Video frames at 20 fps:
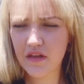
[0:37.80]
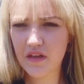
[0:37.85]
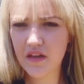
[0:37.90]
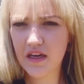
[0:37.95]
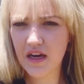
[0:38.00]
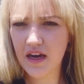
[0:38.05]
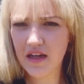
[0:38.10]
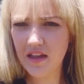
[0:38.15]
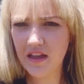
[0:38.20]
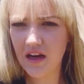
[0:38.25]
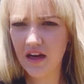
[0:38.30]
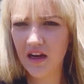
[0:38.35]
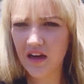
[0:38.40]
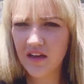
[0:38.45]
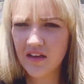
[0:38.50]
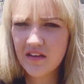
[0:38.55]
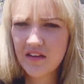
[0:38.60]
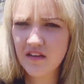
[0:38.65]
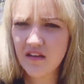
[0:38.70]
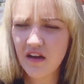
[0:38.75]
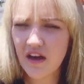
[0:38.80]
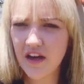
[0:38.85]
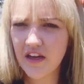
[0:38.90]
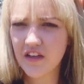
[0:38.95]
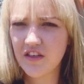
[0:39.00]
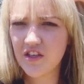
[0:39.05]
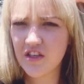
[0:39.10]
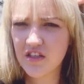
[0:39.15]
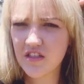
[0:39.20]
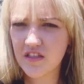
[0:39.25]
Colour I
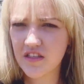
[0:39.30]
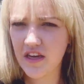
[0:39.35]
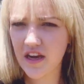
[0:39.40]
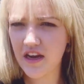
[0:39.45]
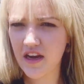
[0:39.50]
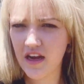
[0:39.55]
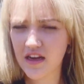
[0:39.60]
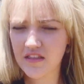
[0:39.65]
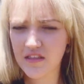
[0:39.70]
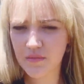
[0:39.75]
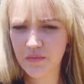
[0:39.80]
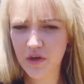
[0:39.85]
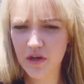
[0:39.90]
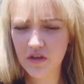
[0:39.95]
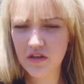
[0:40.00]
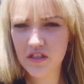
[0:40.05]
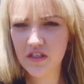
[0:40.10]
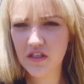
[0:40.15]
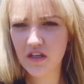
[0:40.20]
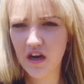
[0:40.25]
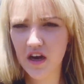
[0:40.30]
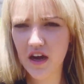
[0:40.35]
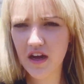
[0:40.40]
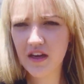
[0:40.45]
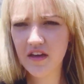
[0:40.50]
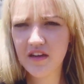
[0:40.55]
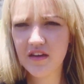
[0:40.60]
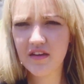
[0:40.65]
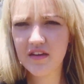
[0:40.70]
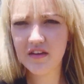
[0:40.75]
just get as a box dye,
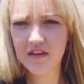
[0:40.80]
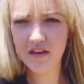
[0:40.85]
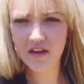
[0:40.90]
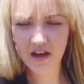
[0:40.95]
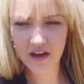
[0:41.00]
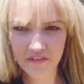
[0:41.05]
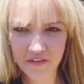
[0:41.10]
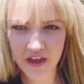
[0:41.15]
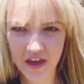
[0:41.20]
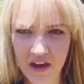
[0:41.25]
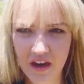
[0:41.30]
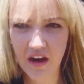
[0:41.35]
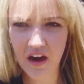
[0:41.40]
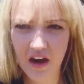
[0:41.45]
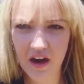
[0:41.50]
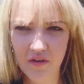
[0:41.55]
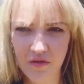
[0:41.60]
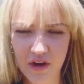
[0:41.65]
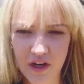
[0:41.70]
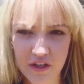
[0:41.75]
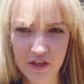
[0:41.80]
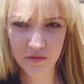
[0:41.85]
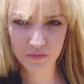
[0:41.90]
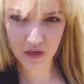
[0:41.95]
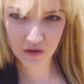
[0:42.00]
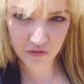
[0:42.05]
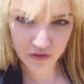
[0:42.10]
and then I redo my